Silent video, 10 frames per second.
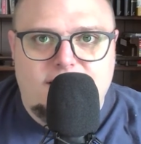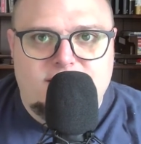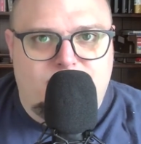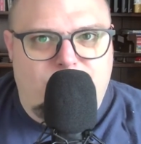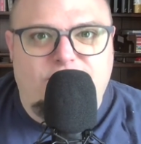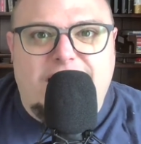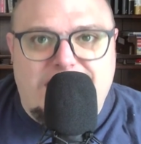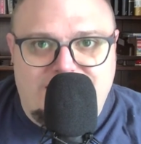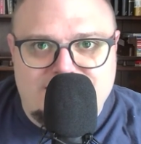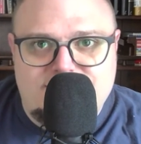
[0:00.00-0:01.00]
to provide
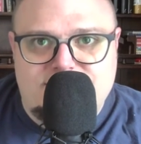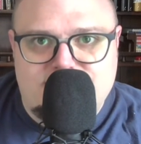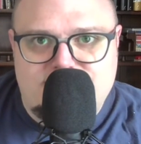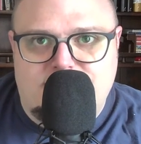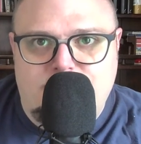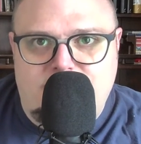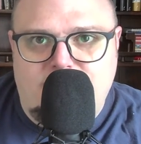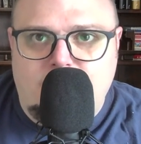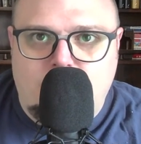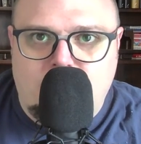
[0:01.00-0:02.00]
us something,
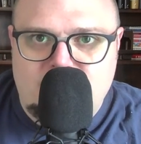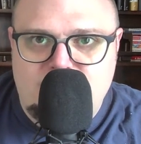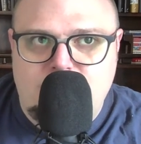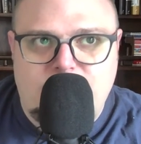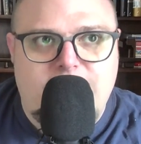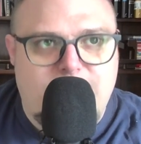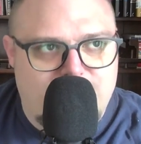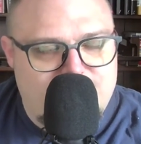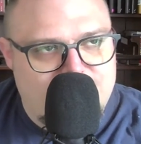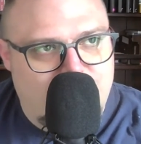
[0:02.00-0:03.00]
or to give us
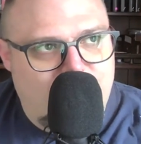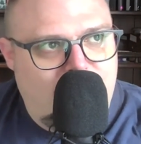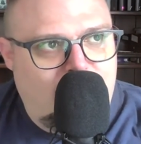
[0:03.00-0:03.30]
something,